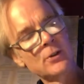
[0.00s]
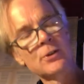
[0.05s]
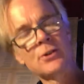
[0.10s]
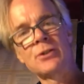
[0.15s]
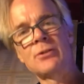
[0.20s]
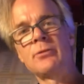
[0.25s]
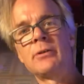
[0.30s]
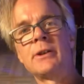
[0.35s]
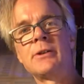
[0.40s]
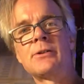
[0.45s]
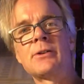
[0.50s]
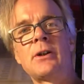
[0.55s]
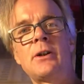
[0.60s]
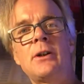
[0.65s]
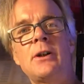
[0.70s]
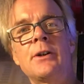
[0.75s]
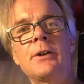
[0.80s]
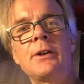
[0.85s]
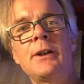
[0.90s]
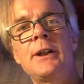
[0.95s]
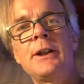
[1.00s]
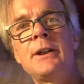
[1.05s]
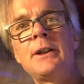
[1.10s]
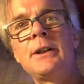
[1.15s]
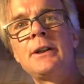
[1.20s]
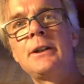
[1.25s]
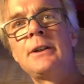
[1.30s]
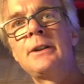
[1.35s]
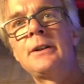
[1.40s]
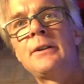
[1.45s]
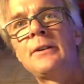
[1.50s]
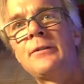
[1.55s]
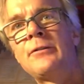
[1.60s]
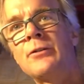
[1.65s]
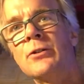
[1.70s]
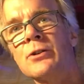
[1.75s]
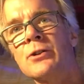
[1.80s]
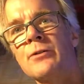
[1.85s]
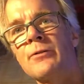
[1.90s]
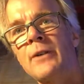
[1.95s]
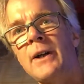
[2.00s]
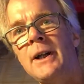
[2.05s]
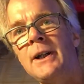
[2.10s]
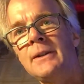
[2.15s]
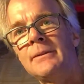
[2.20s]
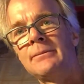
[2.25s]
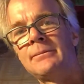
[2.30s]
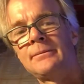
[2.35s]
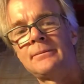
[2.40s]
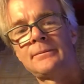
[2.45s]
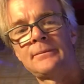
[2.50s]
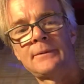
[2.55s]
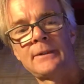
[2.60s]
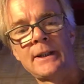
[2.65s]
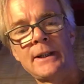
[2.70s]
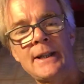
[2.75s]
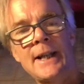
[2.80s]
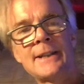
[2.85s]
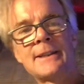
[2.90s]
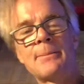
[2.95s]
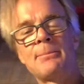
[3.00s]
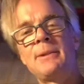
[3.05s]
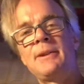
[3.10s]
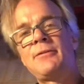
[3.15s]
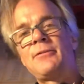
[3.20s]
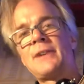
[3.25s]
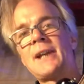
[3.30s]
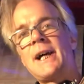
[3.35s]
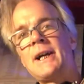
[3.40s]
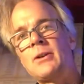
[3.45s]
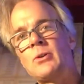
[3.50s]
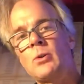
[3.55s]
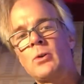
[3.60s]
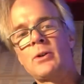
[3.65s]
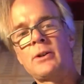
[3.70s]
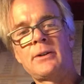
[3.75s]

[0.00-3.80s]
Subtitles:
strings on the 1st fret, and that's a B flat chord.